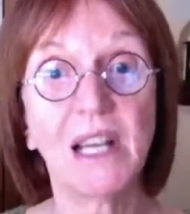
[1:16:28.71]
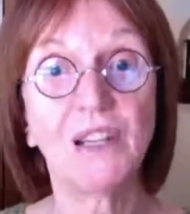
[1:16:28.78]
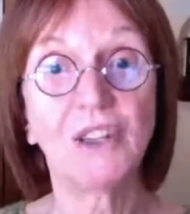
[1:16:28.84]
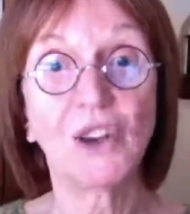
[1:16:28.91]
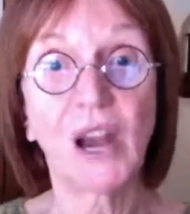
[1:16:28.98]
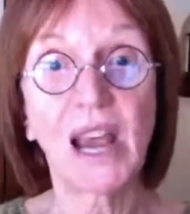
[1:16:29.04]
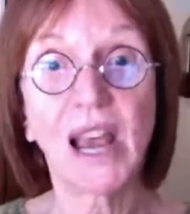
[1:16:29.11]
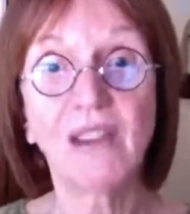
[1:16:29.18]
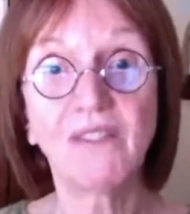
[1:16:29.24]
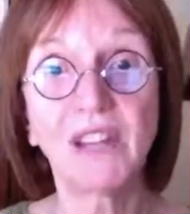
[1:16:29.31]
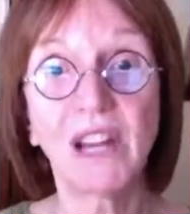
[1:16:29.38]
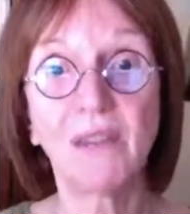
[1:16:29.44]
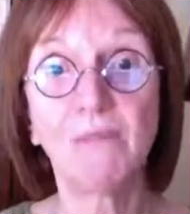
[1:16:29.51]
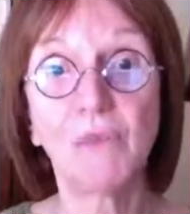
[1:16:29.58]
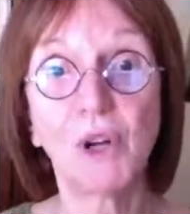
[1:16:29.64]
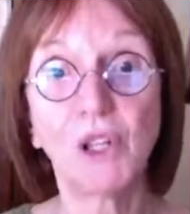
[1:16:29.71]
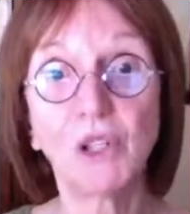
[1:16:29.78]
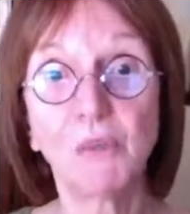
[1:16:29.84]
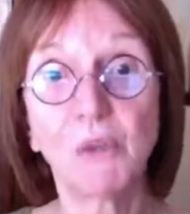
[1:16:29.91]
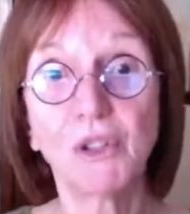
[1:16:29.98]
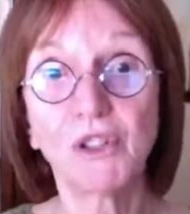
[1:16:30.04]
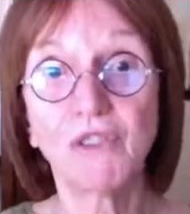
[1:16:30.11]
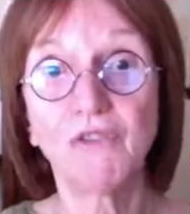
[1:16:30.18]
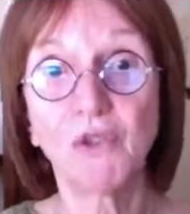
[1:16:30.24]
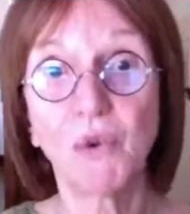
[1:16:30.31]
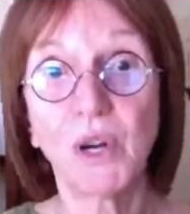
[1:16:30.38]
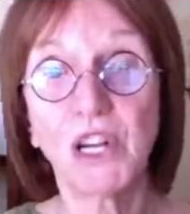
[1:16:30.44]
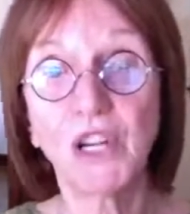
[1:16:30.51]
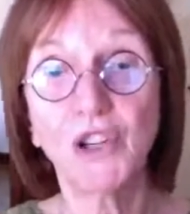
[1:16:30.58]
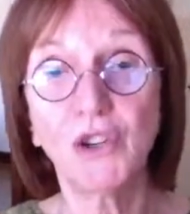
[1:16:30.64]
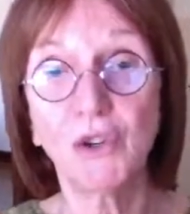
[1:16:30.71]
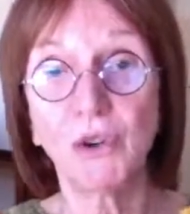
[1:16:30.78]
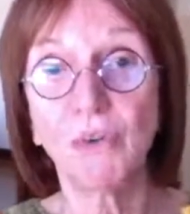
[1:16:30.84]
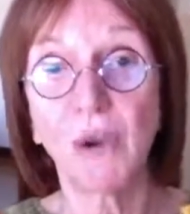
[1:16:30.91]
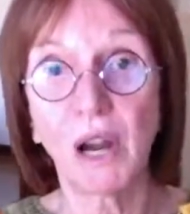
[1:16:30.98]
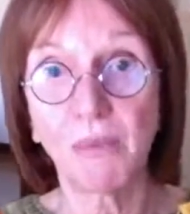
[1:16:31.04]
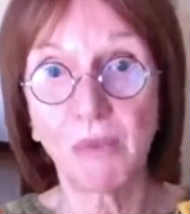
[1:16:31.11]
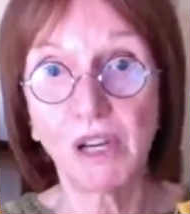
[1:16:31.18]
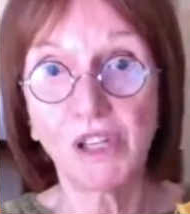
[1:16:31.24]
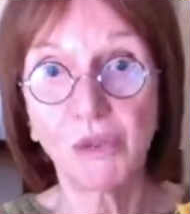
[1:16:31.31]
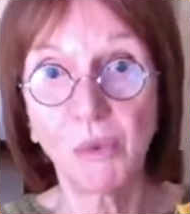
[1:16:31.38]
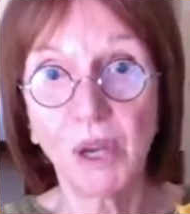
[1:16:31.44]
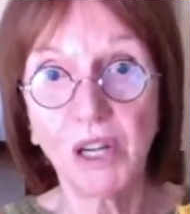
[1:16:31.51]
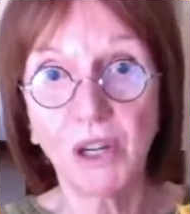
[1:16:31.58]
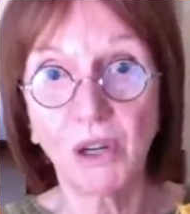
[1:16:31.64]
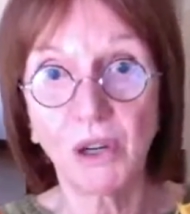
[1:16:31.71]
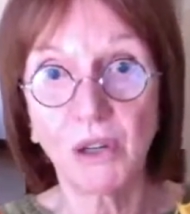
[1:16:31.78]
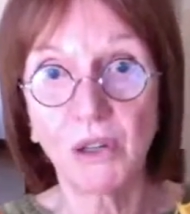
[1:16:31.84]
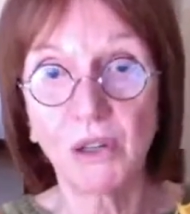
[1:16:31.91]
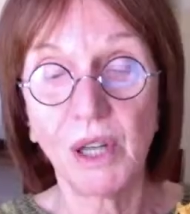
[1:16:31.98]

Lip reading: So I have to have multiples of 22 around my sweater.